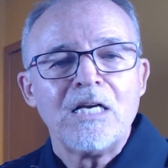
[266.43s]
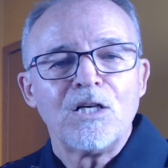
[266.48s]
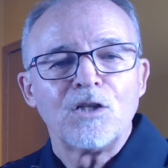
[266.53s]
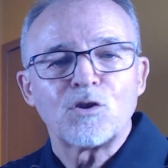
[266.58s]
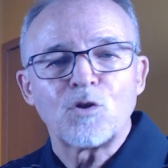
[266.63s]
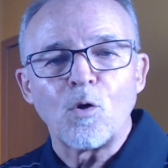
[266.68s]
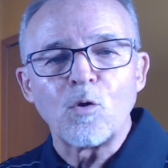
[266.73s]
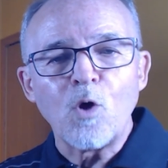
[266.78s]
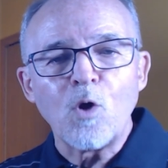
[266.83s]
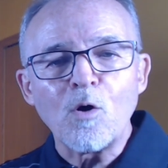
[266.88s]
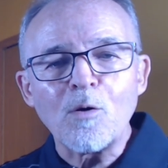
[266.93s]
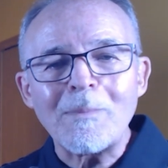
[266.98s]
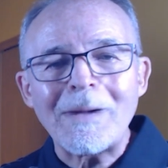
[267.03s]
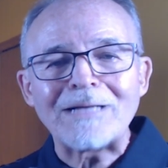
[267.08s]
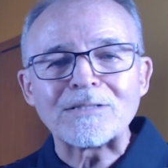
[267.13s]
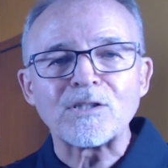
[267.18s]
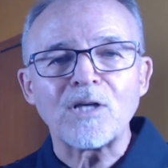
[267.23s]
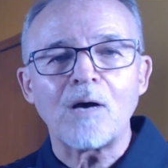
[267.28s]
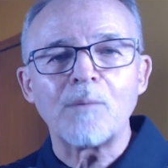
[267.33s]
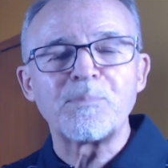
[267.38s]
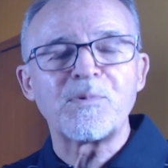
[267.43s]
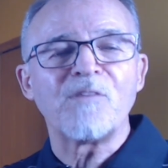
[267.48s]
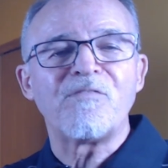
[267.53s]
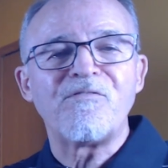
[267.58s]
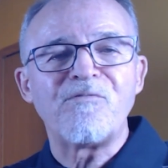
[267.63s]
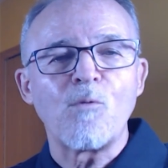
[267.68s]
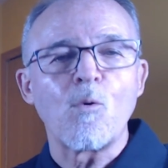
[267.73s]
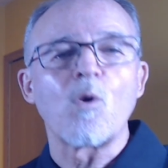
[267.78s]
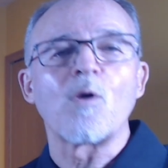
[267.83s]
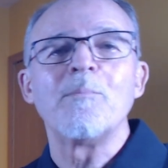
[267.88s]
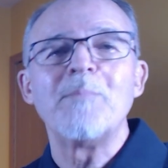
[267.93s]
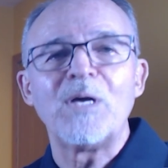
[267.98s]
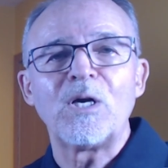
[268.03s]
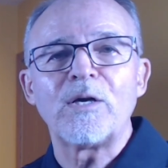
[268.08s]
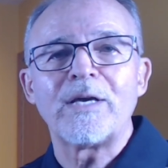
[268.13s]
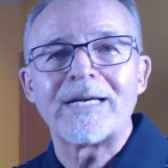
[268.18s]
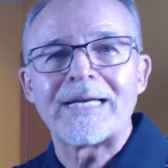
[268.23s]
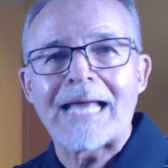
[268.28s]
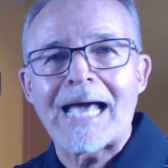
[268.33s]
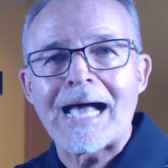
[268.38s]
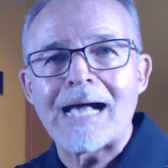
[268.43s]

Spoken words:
So loan amounts up to $4 million.